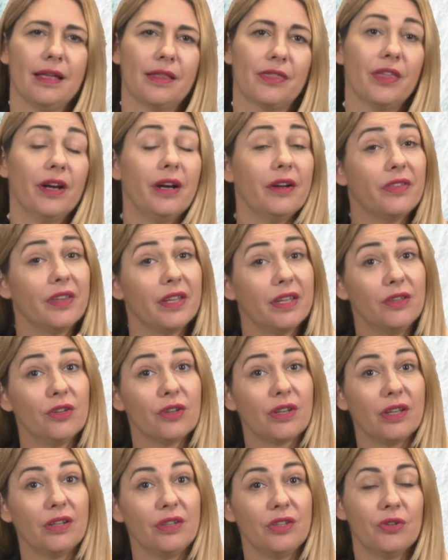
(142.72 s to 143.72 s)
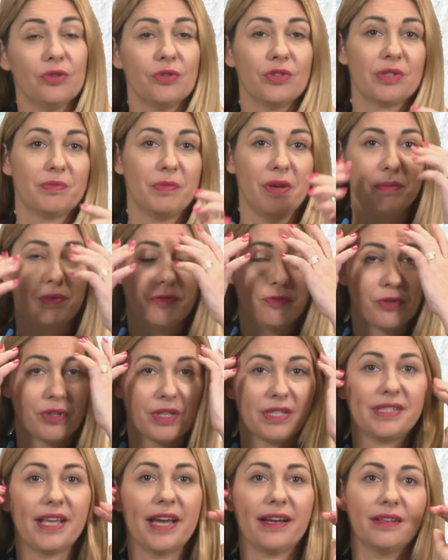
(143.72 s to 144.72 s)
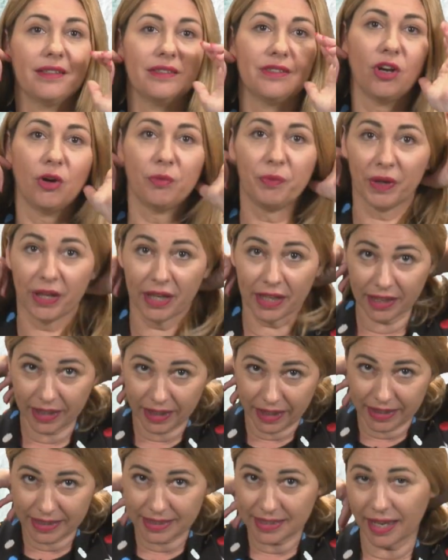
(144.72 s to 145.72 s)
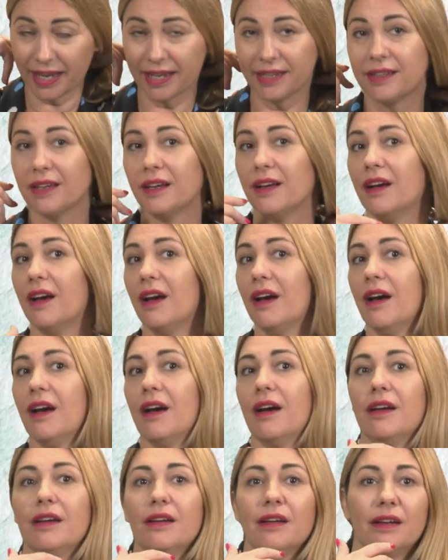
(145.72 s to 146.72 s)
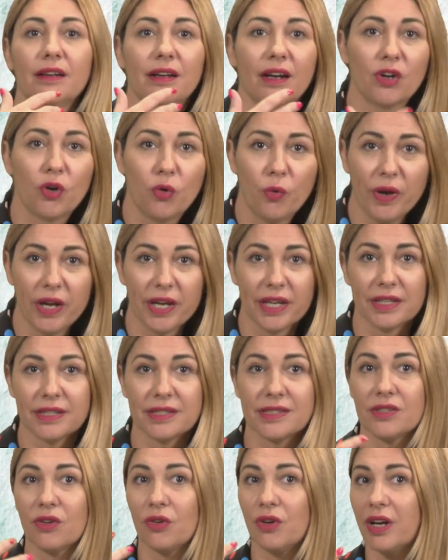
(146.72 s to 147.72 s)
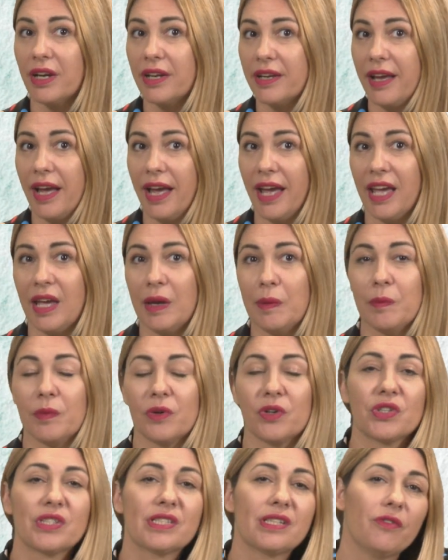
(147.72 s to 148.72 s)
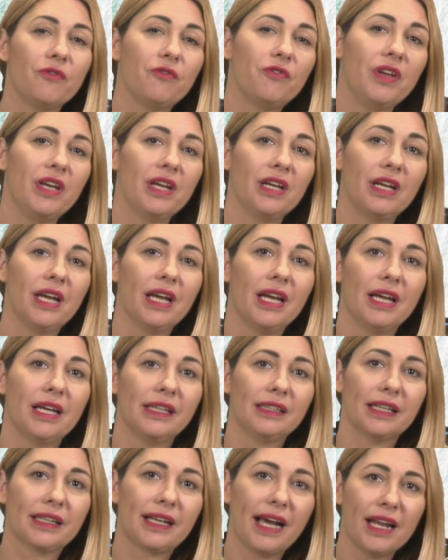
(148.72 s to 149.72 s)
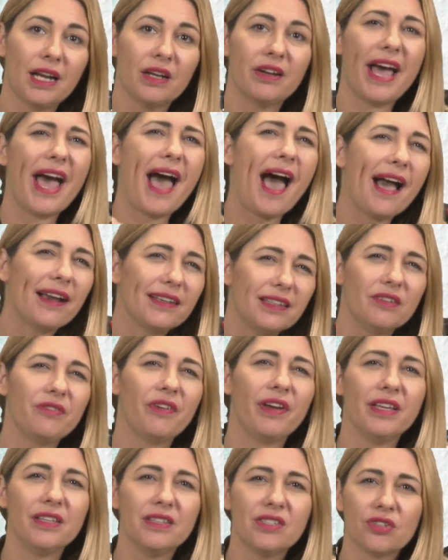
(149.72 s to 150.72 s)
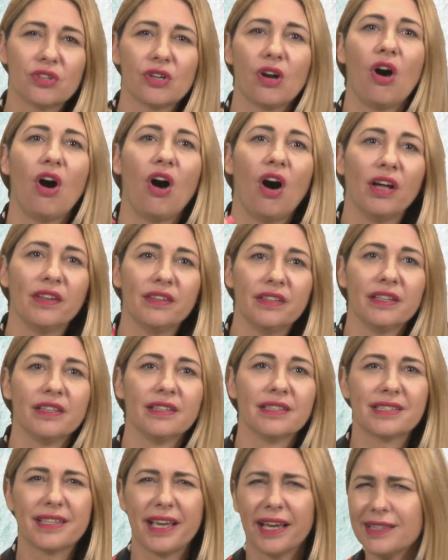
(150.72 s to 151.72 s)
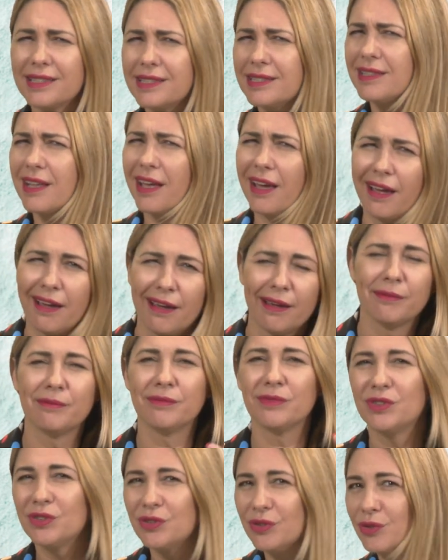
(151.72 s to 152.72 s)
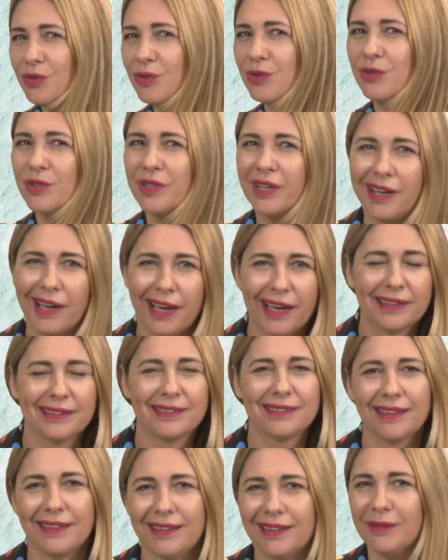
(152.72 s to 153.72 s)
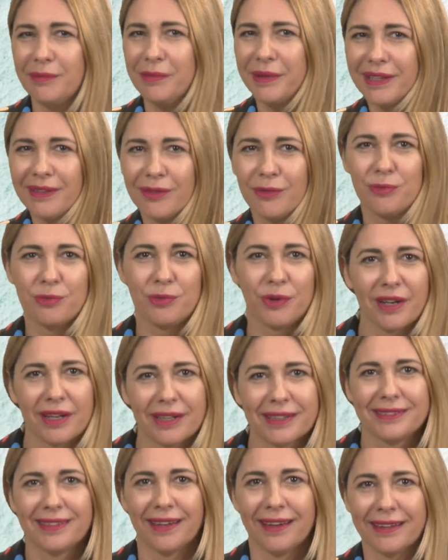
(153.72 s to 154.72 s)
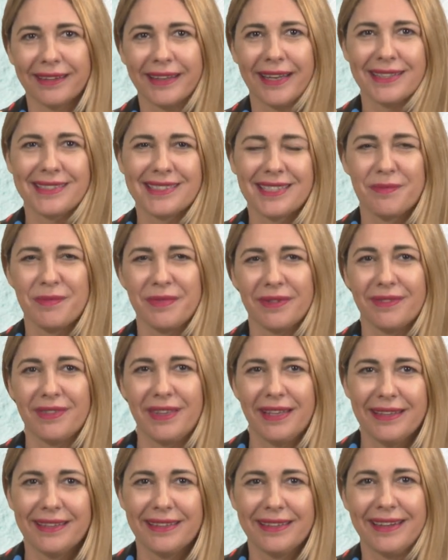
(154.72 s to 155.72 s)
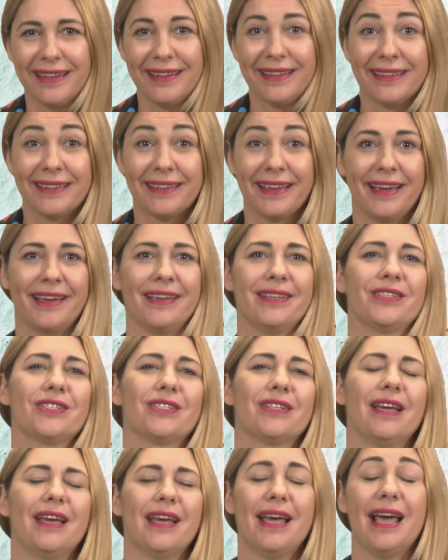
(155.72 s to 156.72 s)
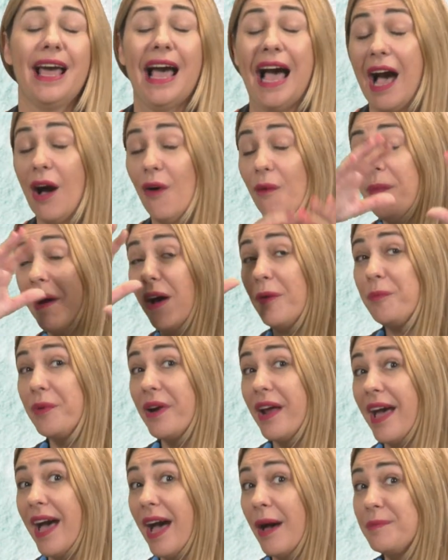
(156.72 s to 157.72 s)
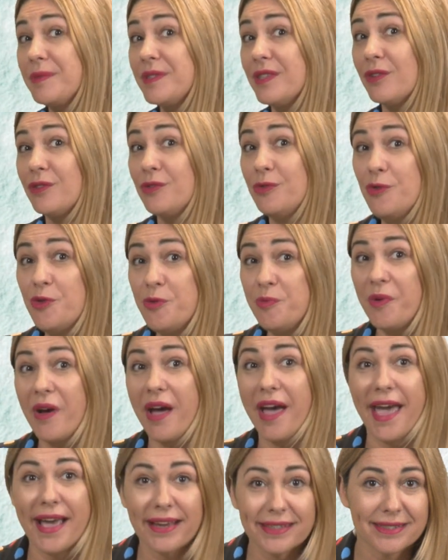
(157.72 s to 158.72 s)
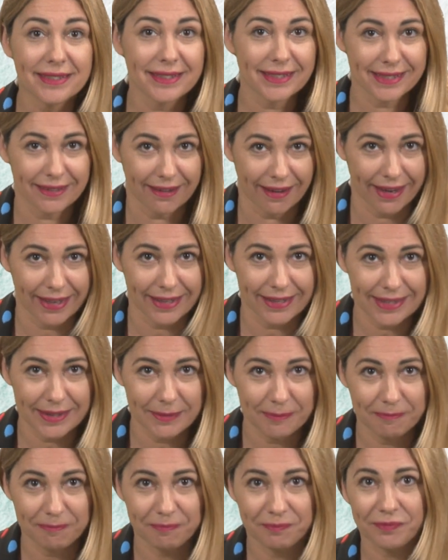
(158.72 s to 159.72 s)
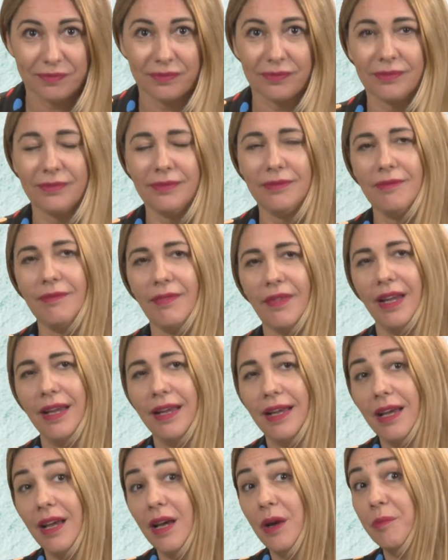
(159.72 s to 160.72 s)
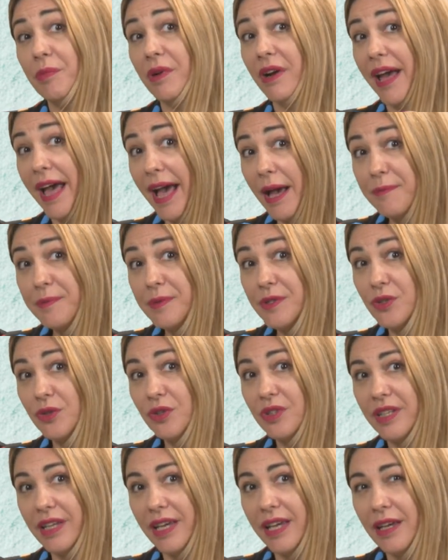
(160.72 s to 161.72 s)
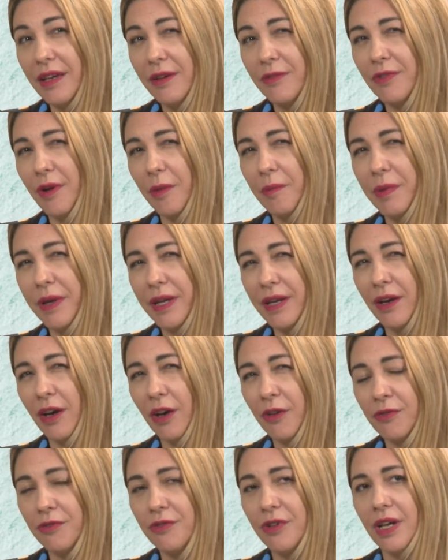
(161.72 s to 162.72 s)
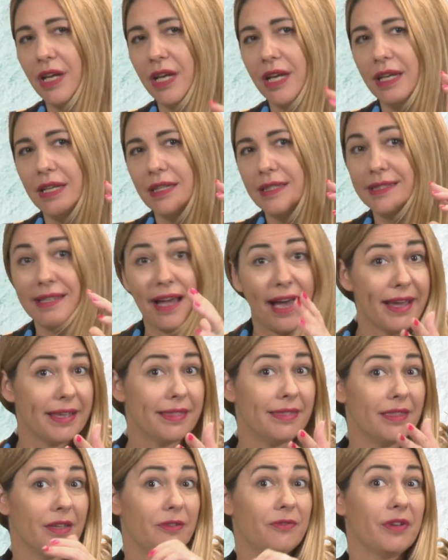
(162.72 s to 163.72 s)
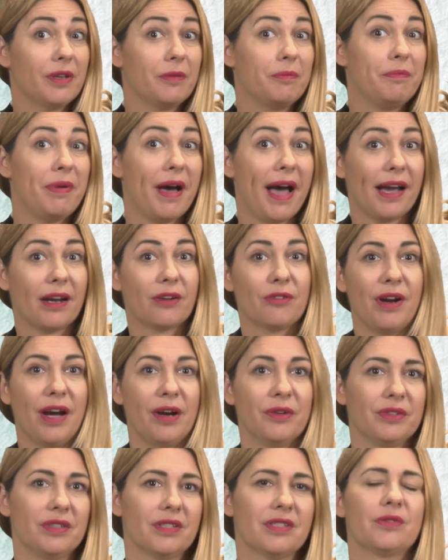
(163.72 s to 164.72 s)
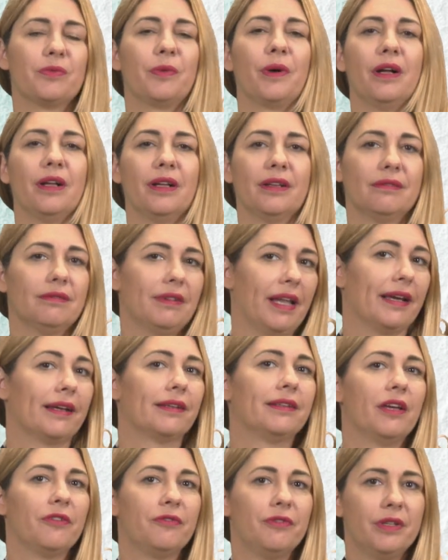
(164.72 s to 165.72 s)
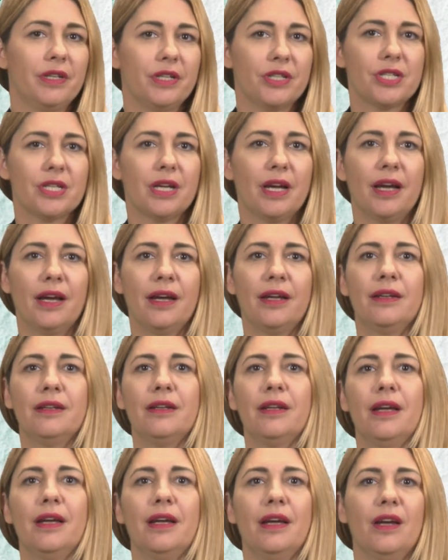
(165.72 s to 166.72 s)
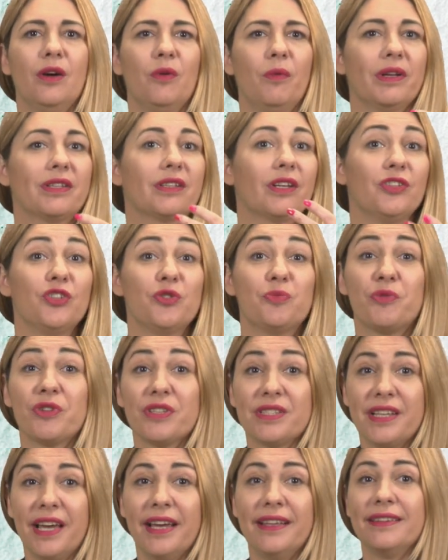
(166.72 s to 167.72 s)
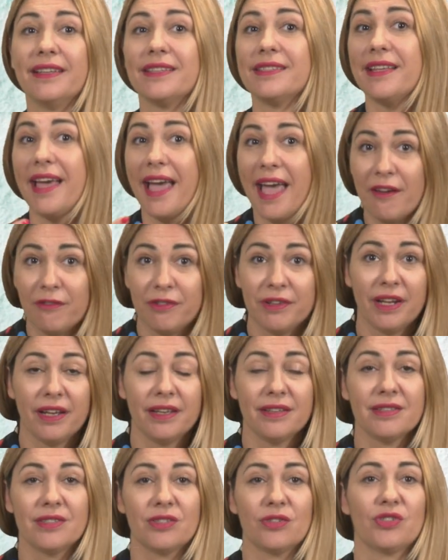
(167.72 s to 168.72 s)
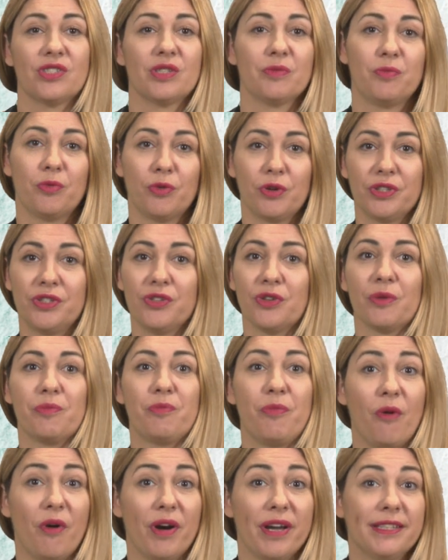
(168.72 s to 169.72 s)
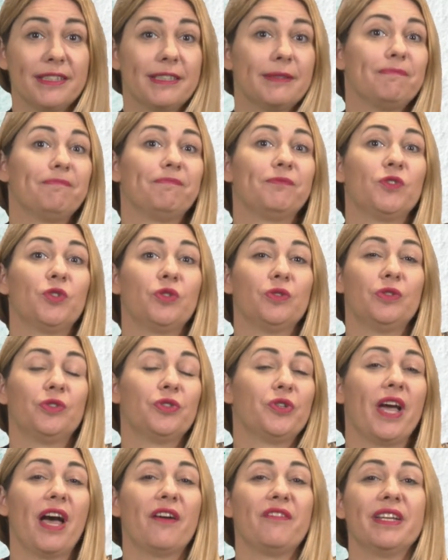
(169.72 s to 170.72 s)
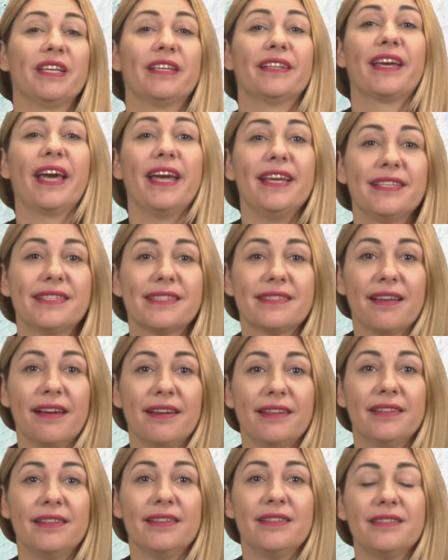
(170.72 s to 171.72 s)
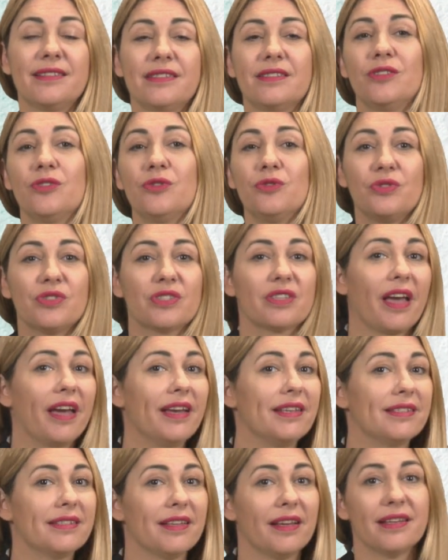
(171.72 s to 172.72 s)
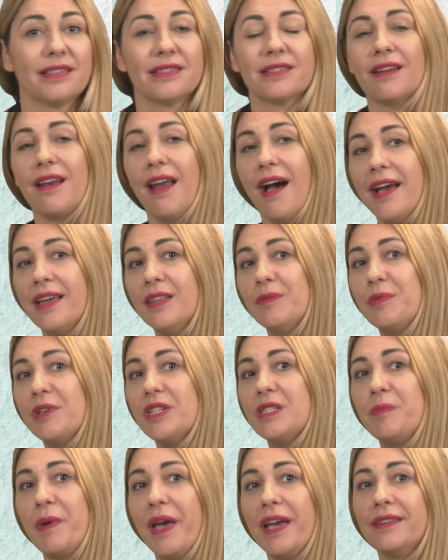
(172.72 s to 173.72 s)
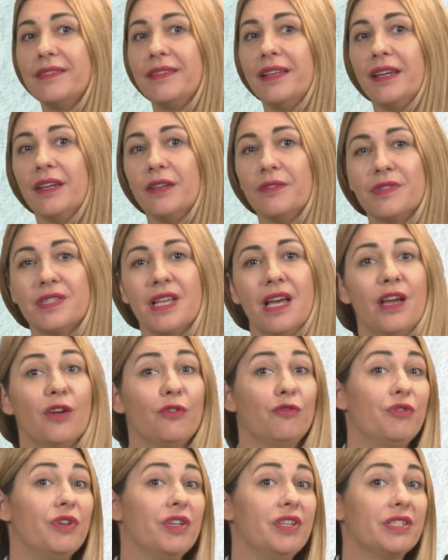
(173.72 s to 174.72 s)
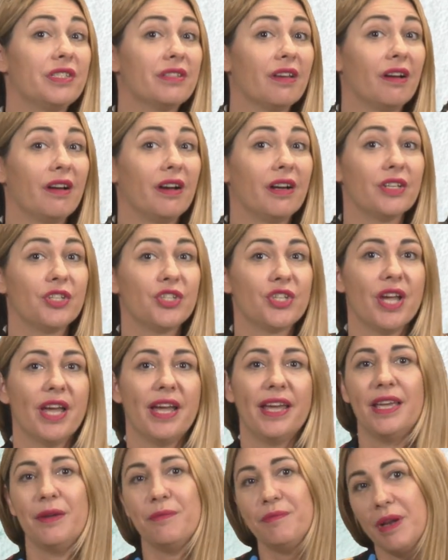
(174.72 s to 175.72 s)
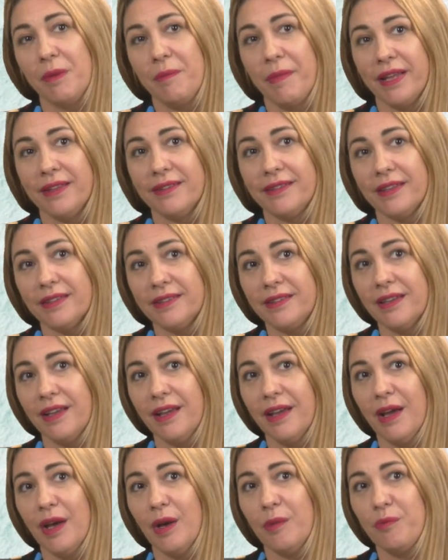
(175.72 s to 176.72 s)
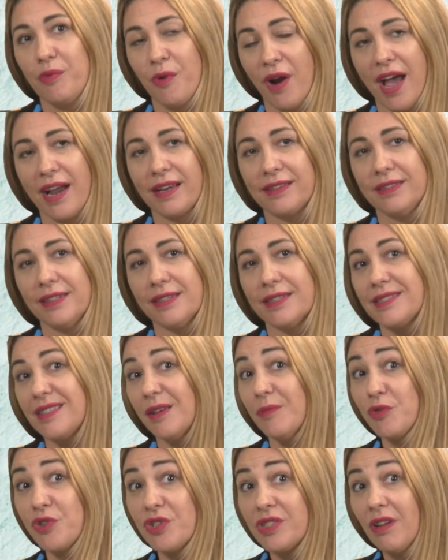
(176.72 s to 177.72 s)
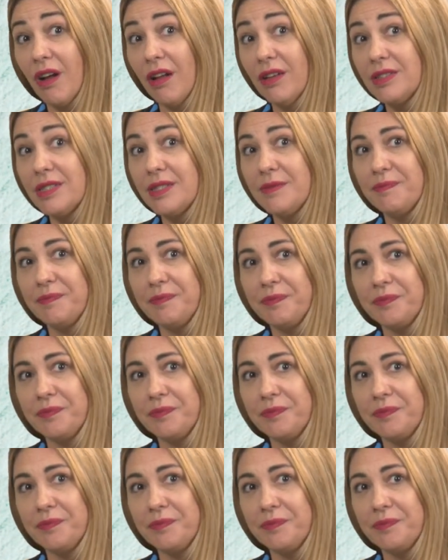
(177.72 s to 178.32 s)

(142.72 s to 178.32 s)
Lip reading: Third thing you can use, maybe for the second topic, is like a quiz or a game or something that kind of activates your audience, gets them to get a little bit of work done, gets them thinking and engaged. How about perhaps a group exercise? Perhaps you give a bit of scientific background as well, like a definition. What can you present as evidence to support your point? Do you have any case studies, use cases, client perspectives, research, implemented practice, some results?